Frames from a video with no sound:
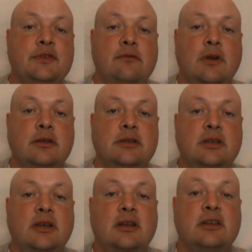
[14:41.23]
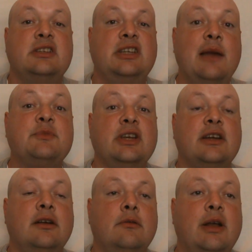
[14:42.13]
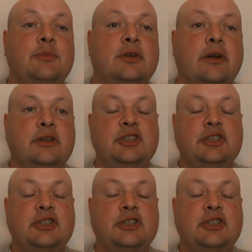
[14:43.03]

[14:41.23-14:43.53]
She runs a Skeptic website